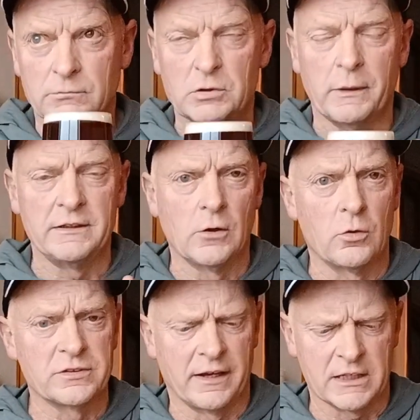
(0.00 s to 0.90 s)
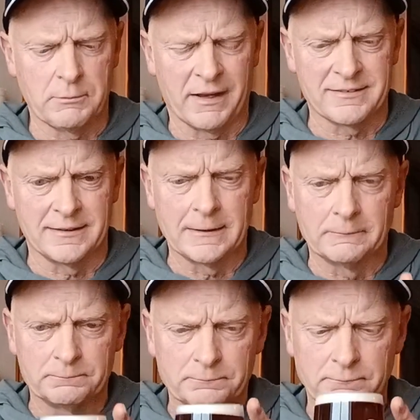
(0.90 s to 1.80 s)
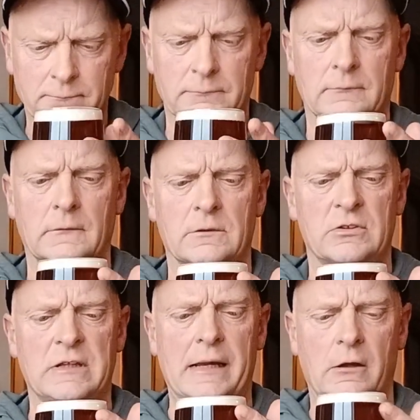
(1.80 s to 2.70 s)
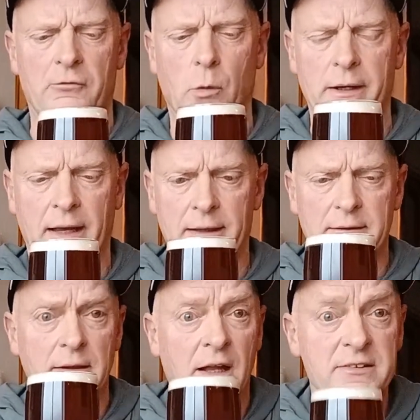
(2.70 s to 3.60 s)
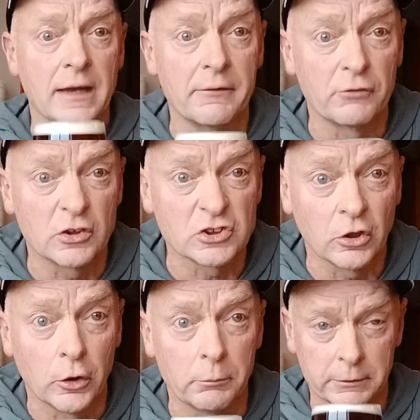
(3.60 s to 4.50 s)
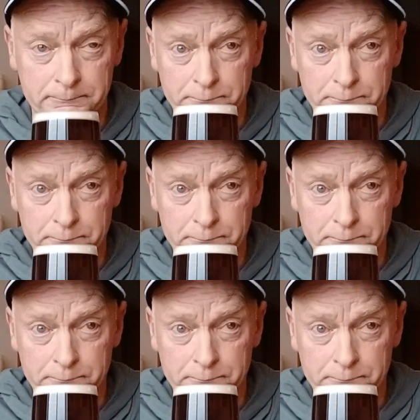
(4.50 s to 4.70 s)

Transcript: Sweet nose expected, slightly off whitehead. Time for a slurp.